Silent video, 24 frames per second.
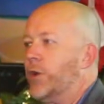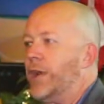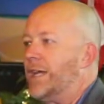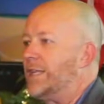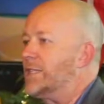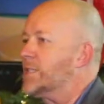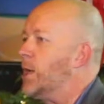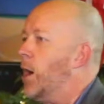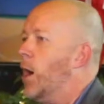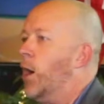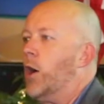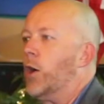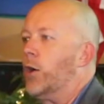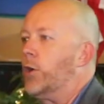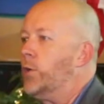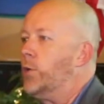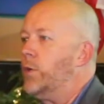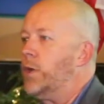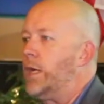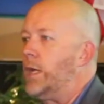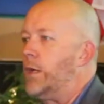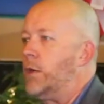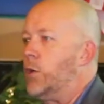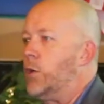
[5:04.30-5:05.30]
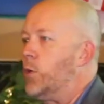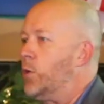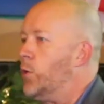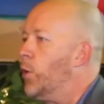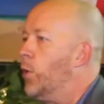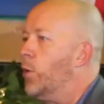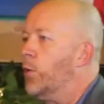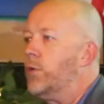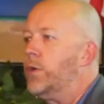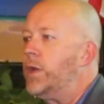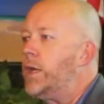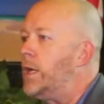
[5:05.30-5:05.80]
that's all you need. You
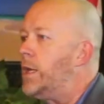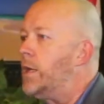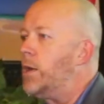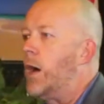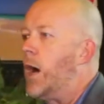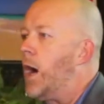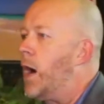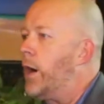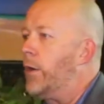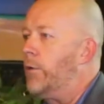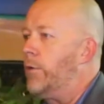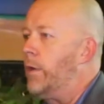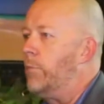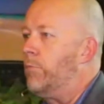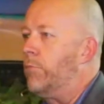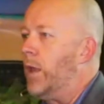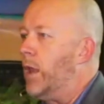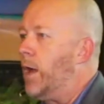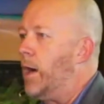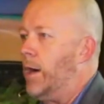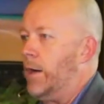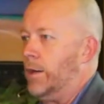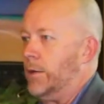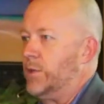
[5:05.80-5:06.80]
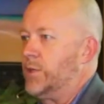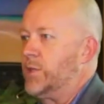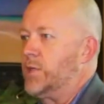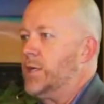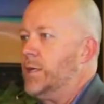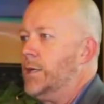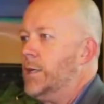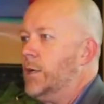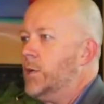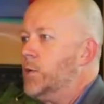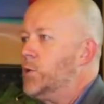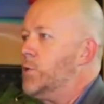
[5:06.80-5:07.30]
don't need 100 blogs
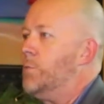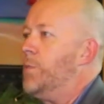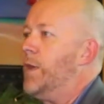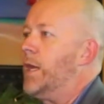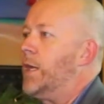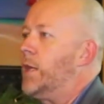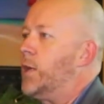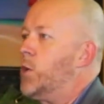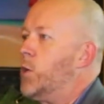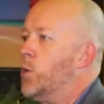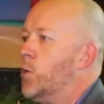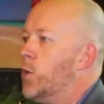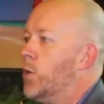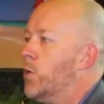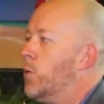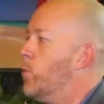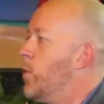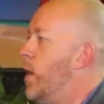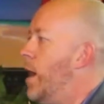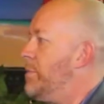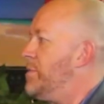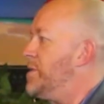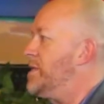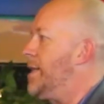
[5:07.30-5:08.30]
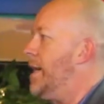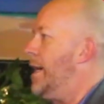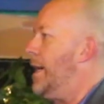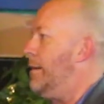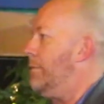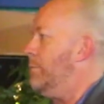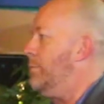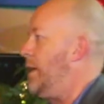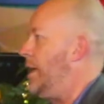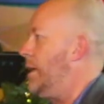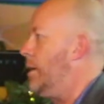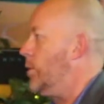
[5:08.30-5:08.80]
to make your
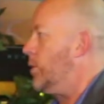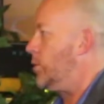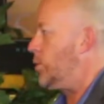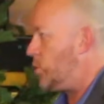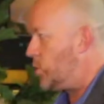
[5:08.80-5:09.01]
website be good.